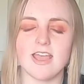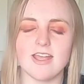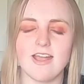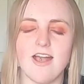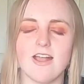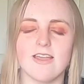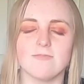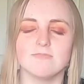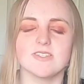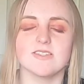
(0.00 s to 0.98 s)
I
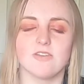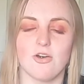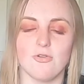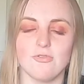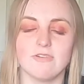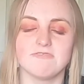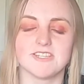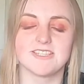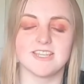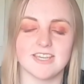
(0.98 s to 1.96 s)
am so
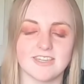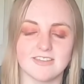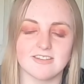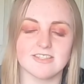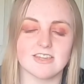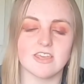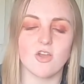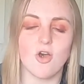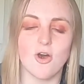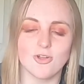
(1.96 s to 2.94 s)
ridiculously
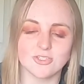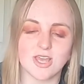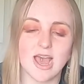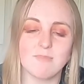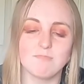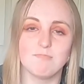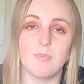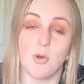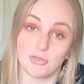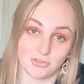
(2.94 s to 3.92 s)
hot and
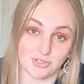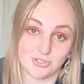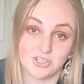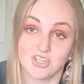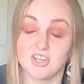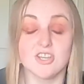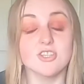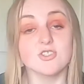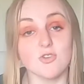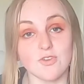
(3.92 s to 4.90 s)
bothered.
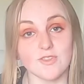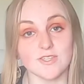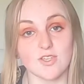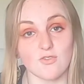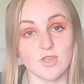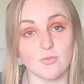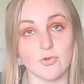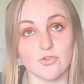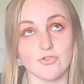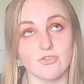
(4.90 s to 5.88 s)
Sorry there's only
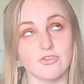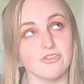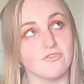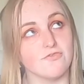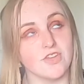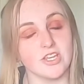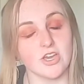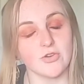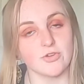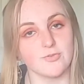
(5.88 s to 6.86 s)
one
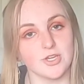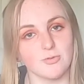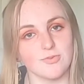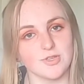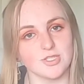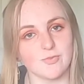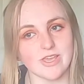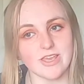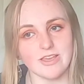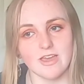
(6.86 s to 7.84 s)
video coming up this
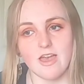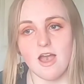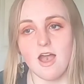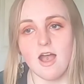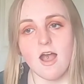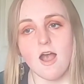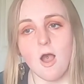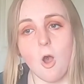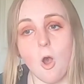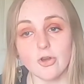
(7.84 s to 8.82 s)
week.
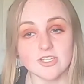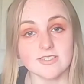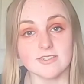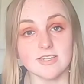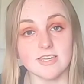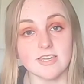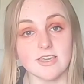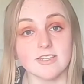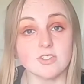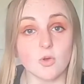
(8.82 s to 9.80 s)
Honestly,
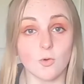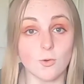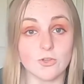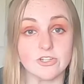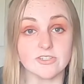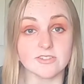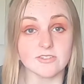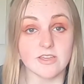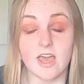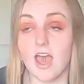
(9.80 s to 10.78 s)
it's
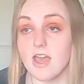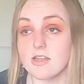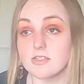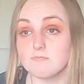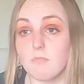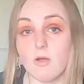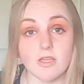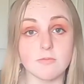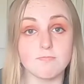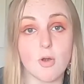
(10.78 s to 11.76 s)
August and
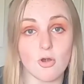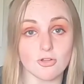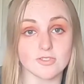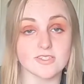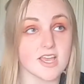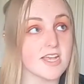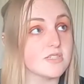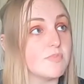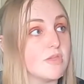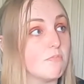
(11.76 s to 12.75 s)
my pot has
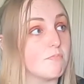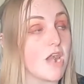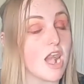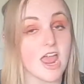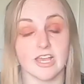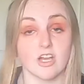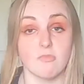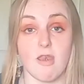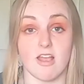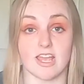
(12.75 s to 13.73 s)
been playing
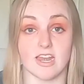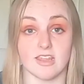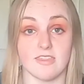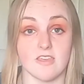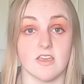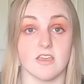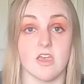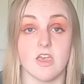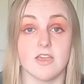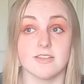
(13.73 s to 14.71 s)
up like anything.
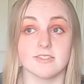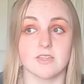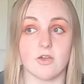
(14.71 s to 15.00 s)
So